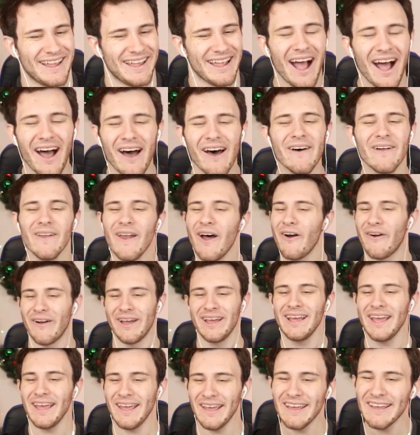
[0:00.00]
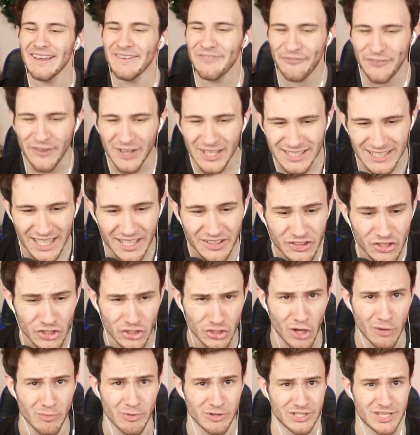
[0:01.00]
I don't know. It feels like
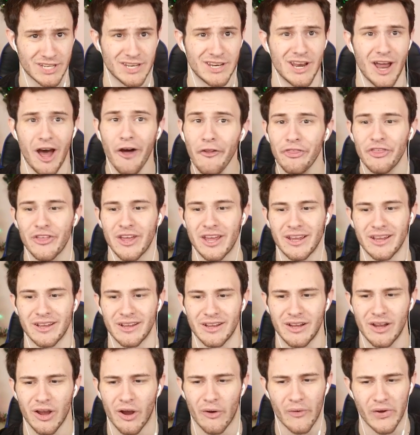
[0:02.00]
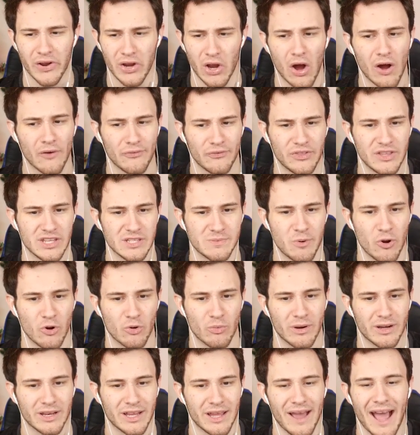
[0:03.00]
there's almost nothing going off of these
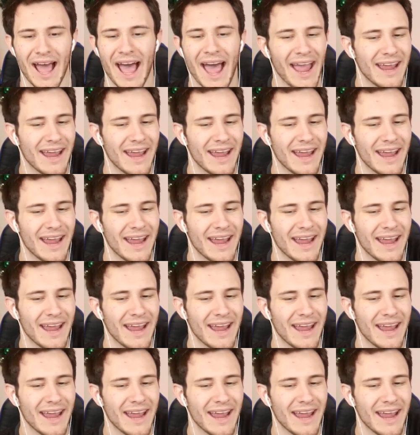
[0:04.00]
Pokemon games.